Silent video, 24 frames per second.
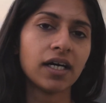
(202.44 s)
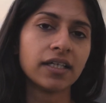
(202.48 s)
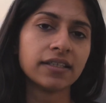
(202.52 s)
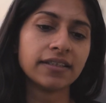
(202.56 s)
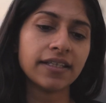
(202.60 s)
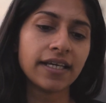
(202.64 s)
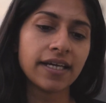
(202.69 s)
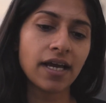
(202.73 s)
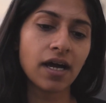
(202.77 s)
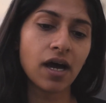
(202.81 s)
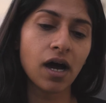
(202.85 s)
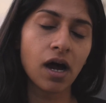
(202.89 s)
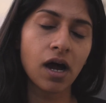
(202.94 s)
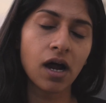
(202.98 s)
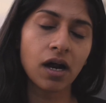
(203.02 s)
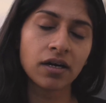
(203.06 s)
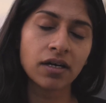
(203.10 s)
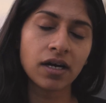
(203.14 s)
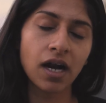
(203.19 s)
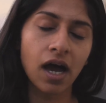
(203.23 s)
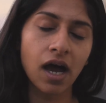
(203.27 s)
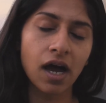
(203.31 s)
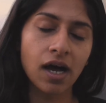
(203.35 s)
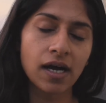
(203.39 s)
They
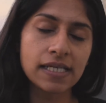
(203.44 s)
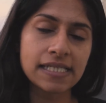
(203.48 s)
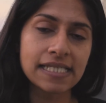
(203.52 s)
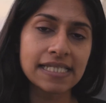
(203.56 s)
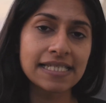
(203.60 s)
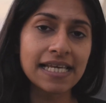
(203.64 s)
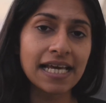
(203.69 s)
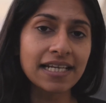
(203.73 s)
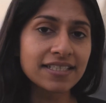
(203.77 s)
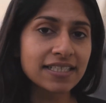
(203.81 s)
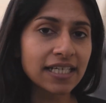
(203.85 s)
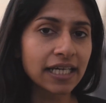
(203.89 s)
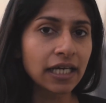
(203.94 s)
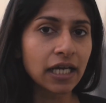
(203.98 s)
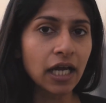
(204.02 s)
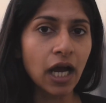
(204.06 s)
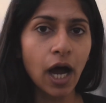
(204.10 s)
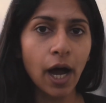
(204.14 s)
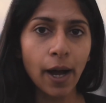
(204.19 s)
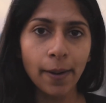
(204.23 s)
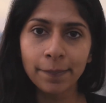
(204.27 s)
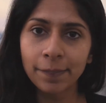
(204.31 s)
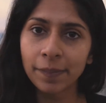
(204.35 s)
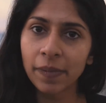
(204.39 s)
are setting
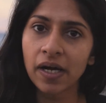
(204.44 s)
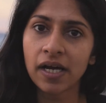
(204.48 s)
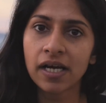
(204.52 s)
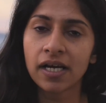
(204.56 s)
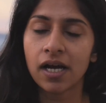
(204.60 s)
up